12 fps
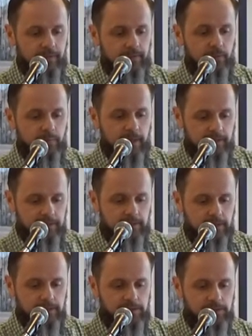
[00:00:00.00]
and who
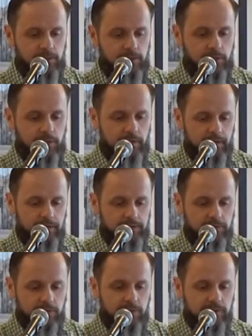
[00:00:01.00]
meditates on
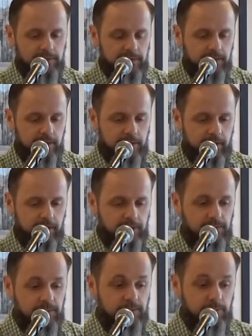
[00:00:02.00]
his law day and night,
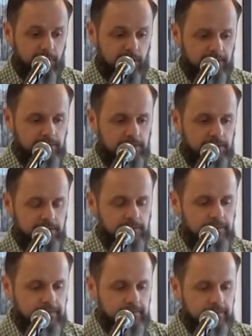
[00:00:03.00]
so that's the
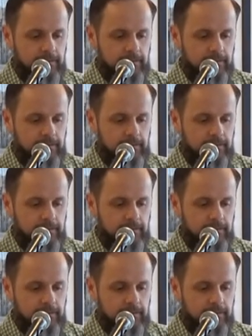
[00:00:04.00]
practice,